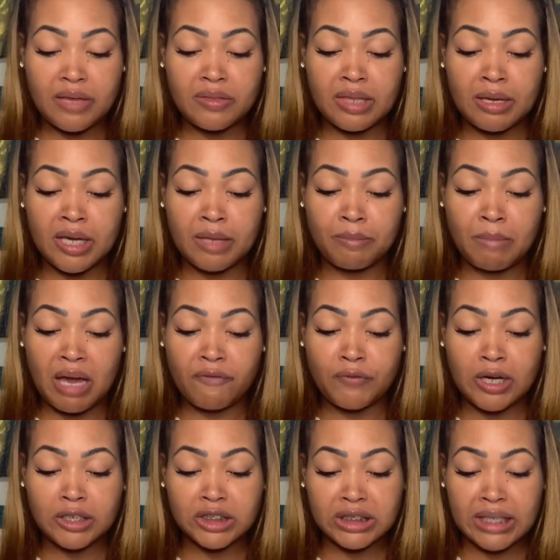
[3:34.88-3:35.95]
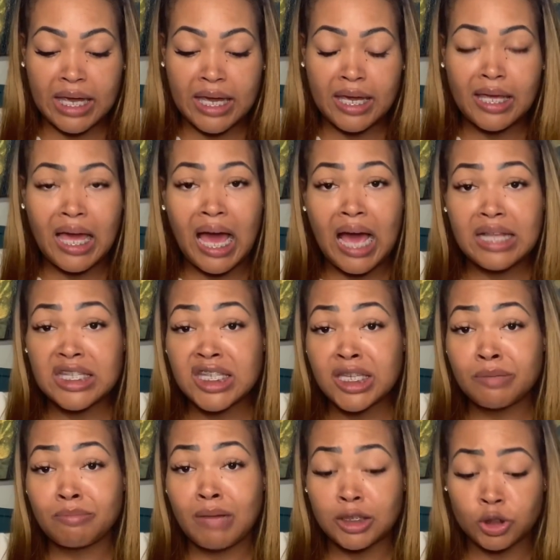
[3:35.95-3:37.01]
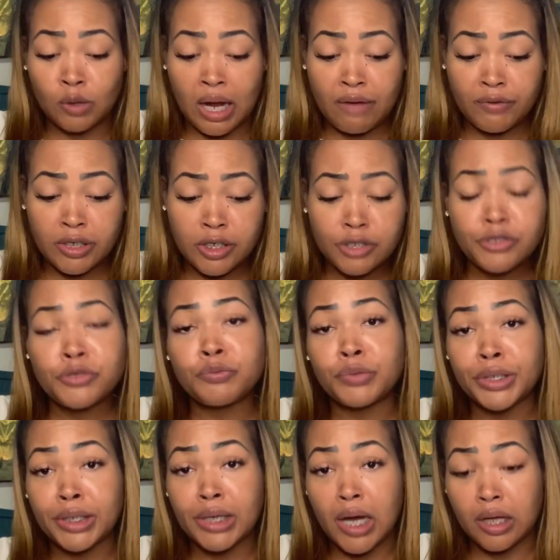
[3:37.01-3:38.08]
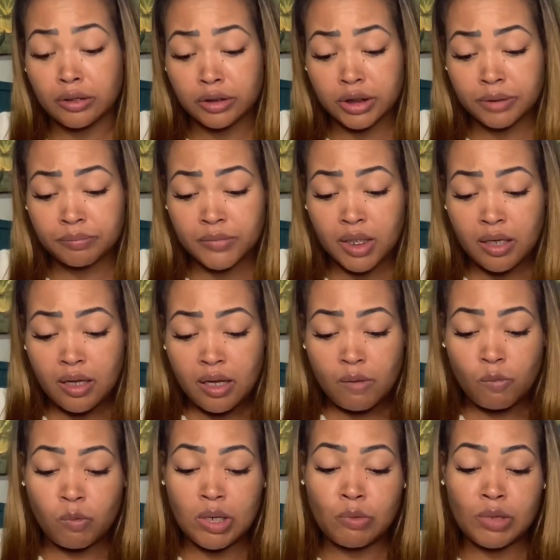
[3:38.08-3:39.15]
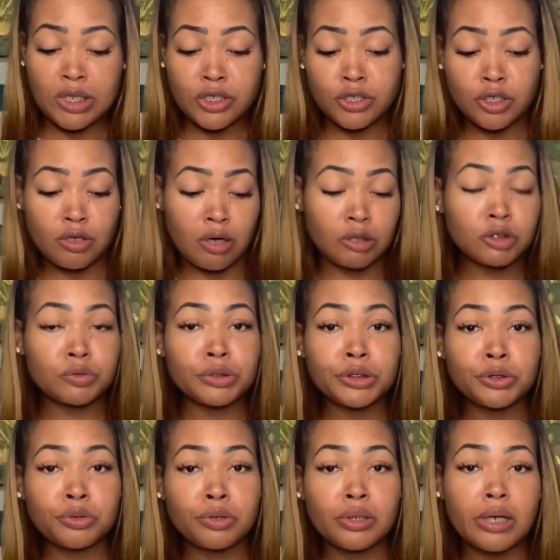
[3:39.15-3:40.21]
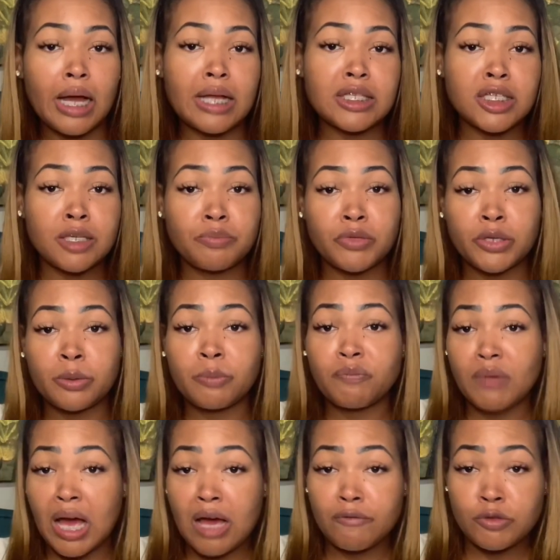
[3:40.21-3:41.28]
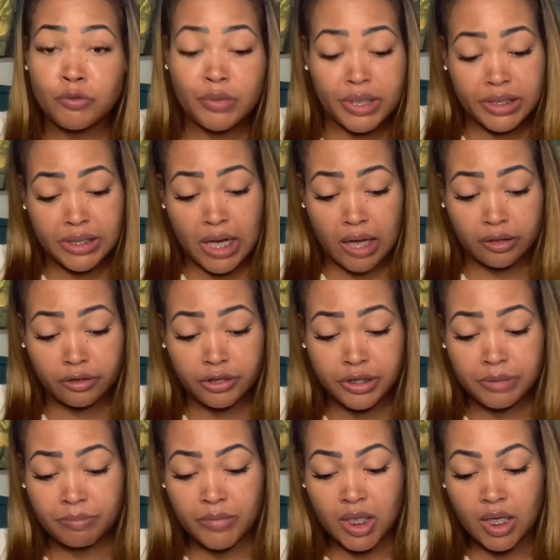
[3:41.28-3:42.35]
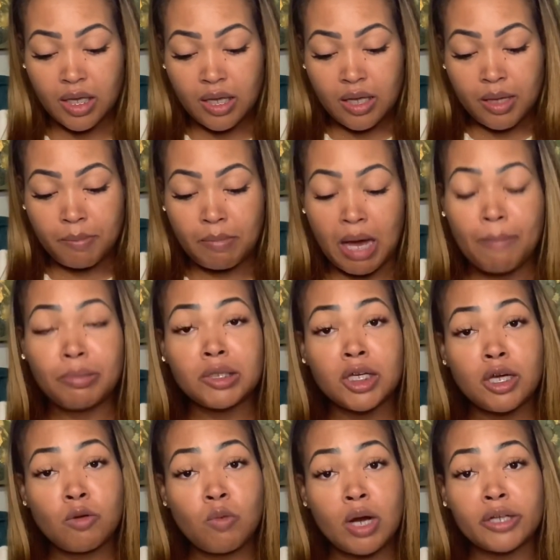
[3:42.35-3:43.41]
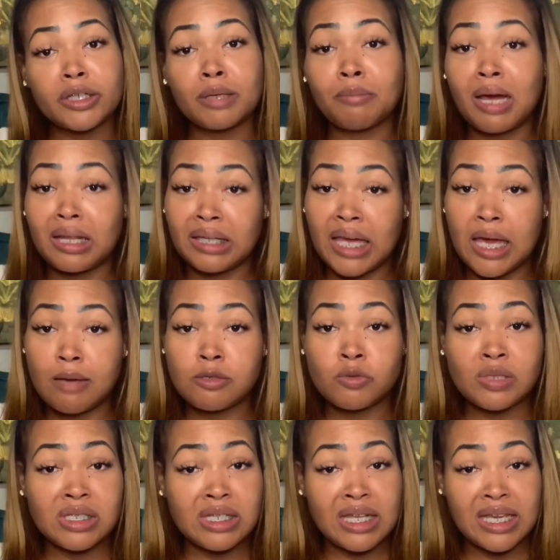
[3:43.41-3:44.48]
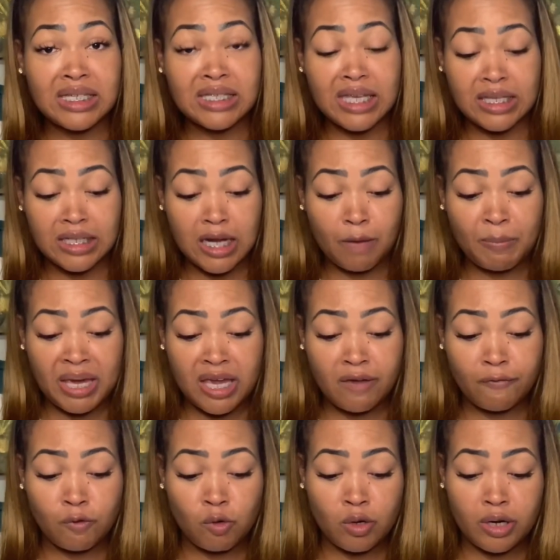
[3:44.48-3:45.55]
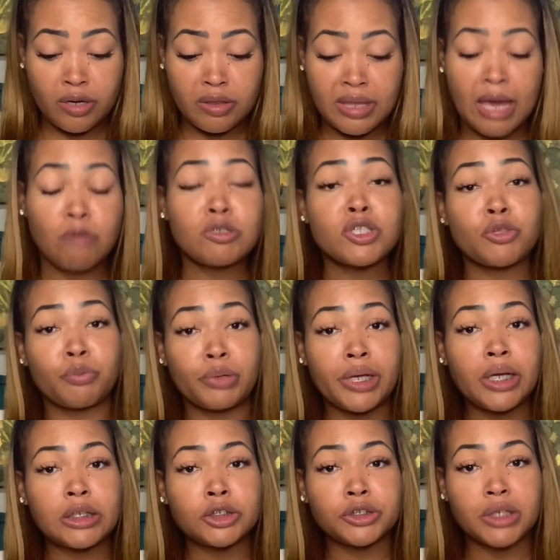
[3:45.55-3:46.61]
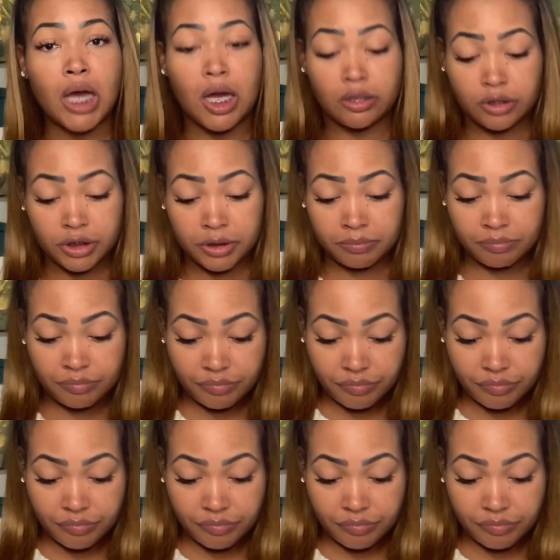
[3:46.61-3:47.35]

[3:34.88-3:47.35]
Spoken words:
Then my first day, I tipped my driver $20. We went to the grocery store. I tipped them $5. My blood work and my labs was the next thing that I paid for. That was $300.